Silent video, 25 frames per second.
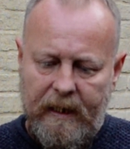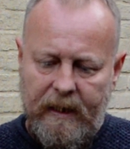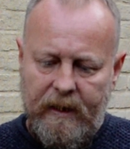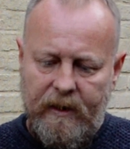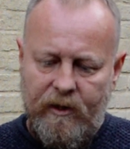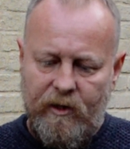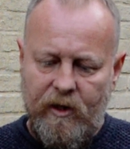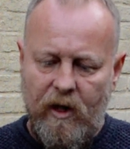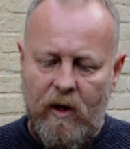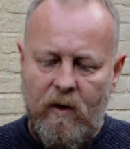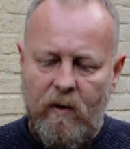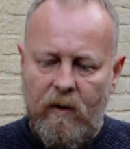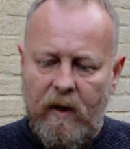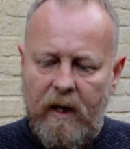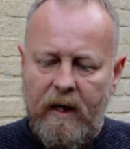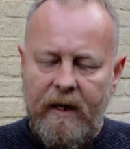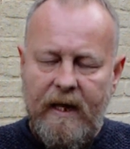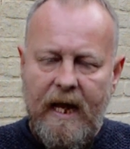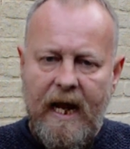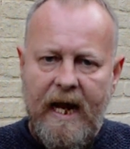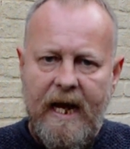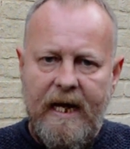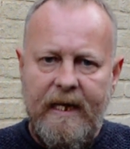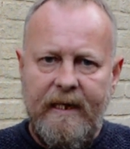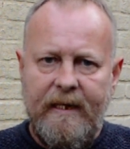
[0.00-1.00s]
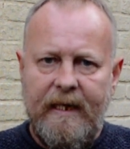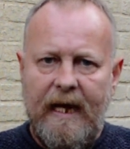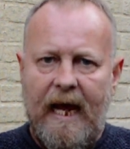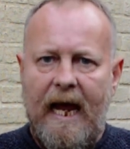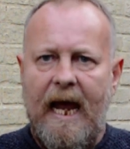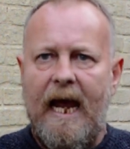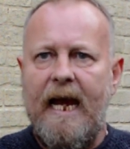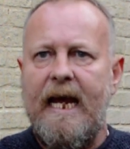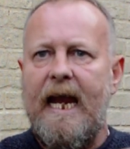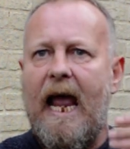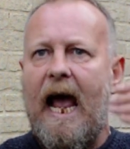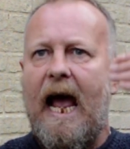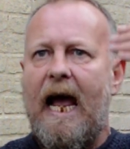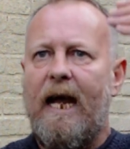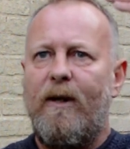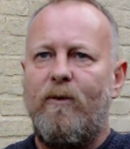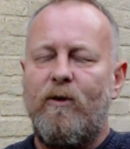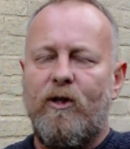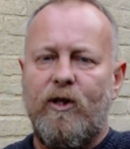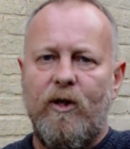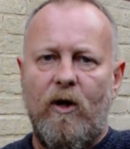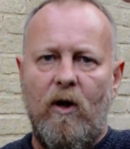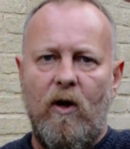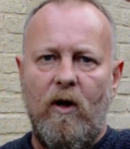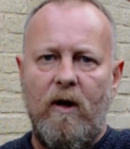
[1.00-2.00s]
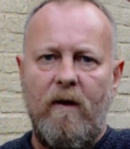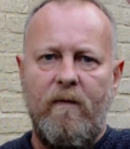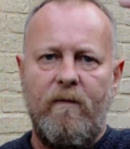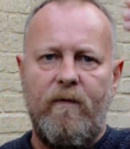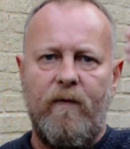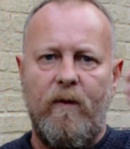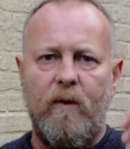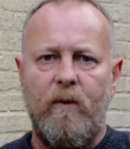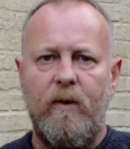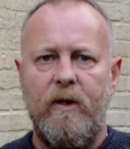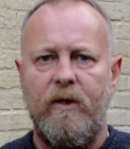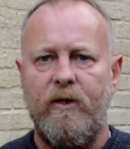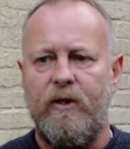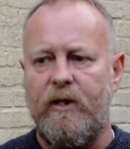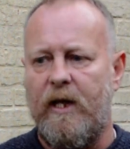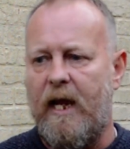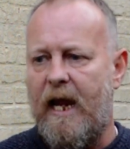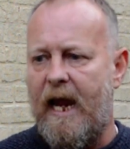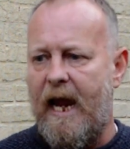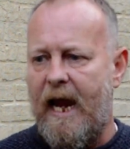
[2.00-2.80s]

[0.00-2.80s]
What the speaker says: So there's a outside influence